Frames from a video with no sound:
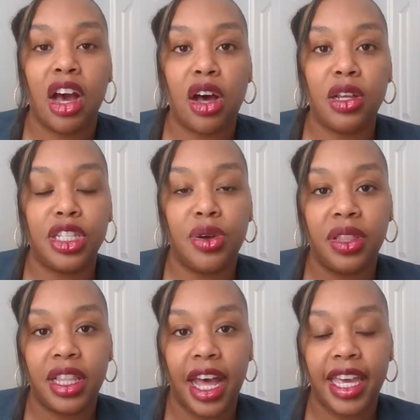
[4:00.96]
Also,
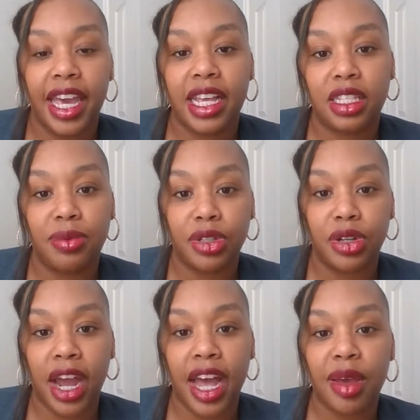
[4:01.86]
like and
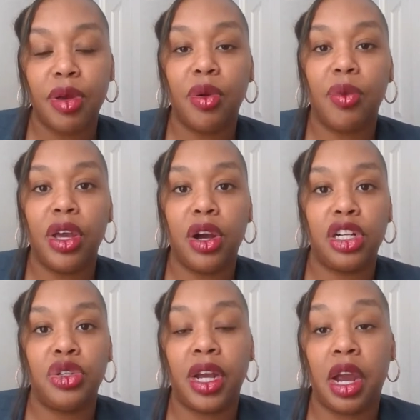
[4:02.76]
subscribe. We are
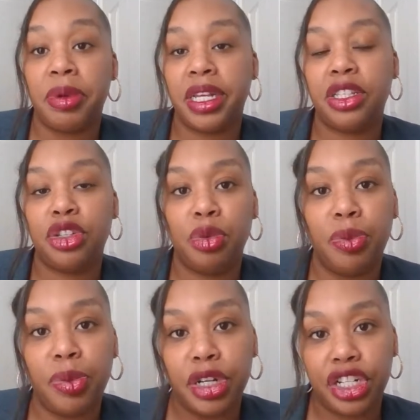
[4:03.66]
doing our best to
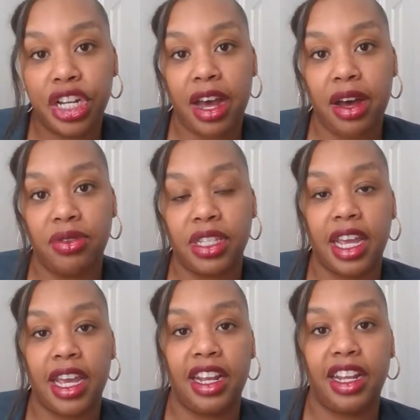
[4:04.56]
push out
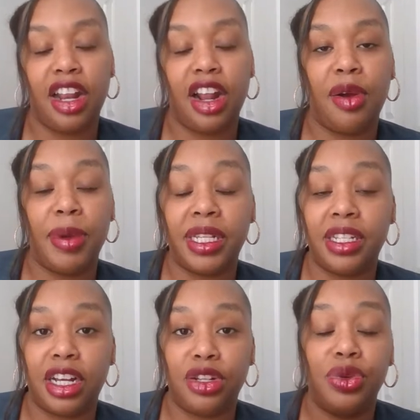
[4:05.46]
and get our
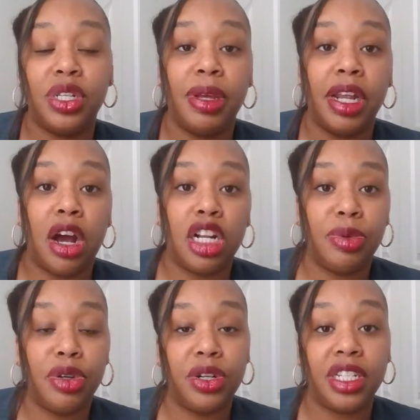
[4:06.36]
message out to as many
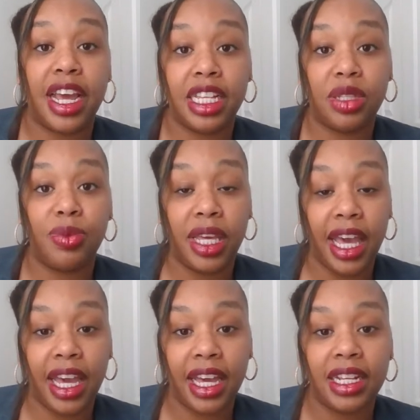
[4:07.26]
entrepreneurs as we
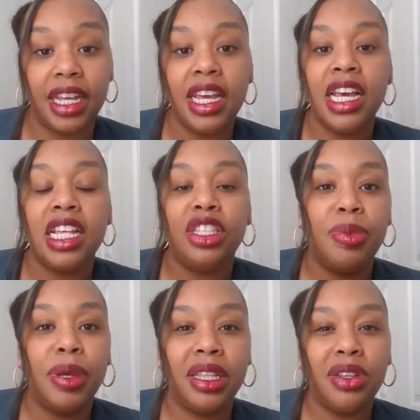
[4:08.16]
can to
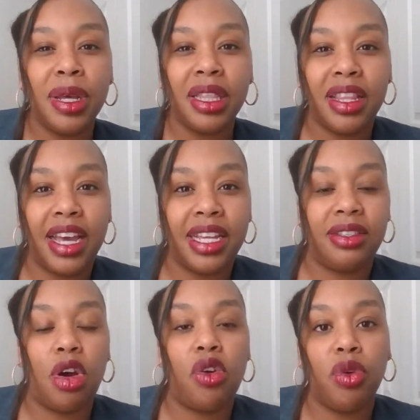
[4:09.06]
be a little bit
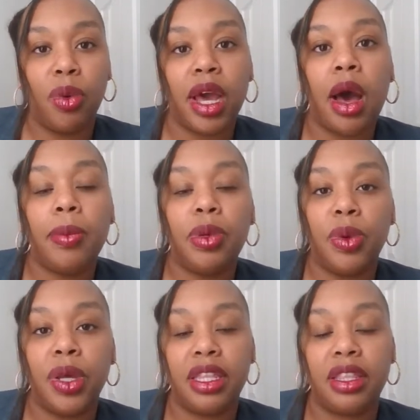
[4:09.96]
less overwhelmed
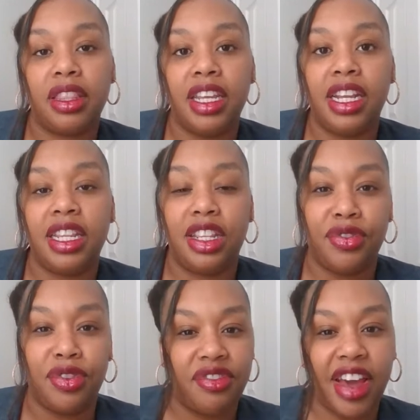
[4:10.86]
with the
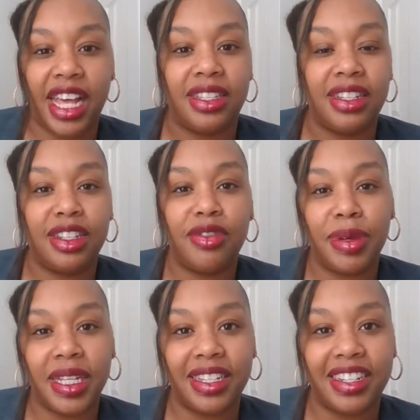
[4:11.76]
different facets of
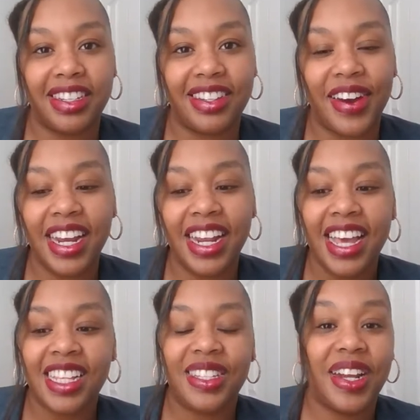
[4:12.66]
business. All right.
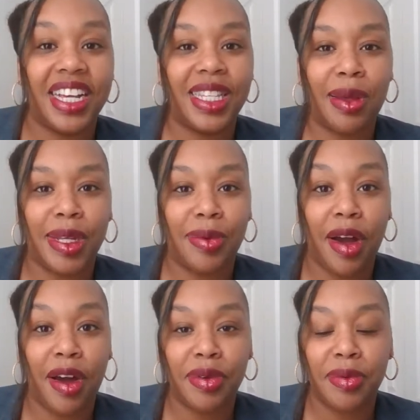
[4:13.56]
Until next time, stay
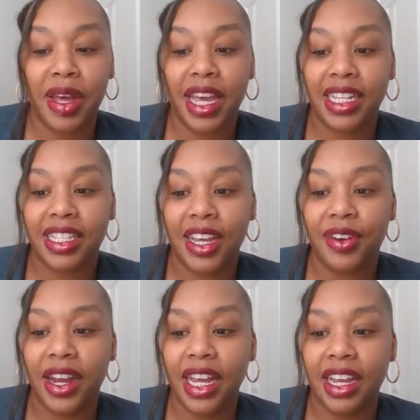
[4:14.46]
profitable and stay
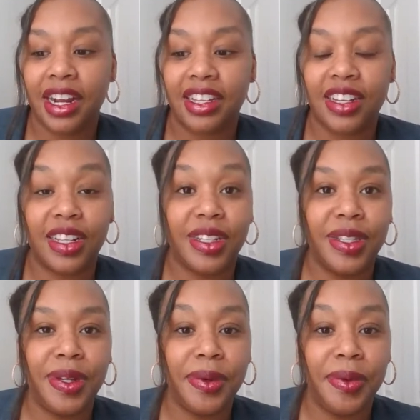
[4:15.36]
great. And I'll talk to you
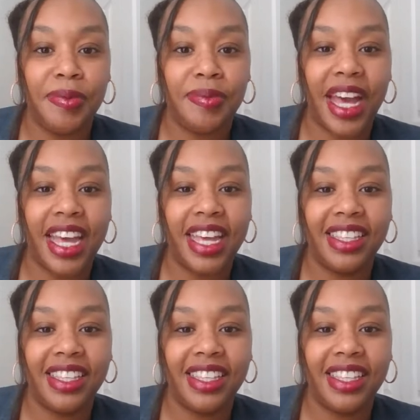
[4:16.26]
soon. Bye.